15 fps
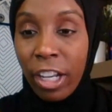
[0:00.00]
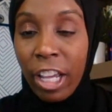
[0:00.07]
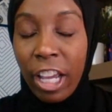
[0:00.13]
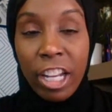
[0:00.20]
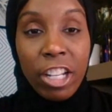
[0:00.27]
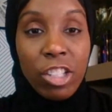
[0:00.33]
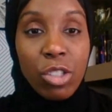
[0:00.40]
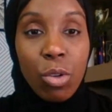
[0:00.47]
And
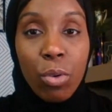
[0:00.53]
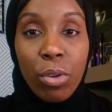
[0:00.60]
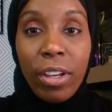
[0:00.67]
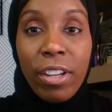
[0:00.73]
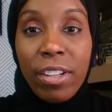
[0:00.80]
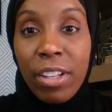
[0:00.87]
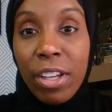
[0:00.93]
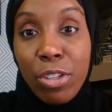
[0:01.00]
it's okay
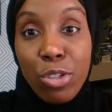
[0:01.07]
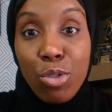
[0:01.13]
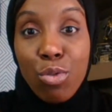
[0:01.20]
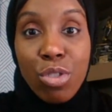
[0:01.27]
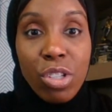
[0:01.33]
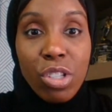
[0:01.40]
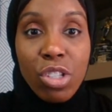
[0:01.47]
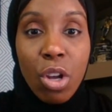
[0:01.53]
that you
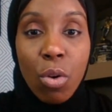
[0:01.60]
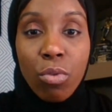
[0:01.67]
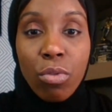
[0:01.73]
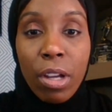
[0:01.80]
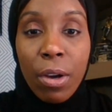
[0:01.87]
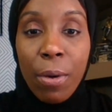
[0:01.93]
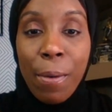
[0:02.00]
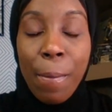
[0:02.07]
just don't
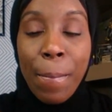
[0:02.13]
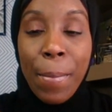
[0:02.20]
know.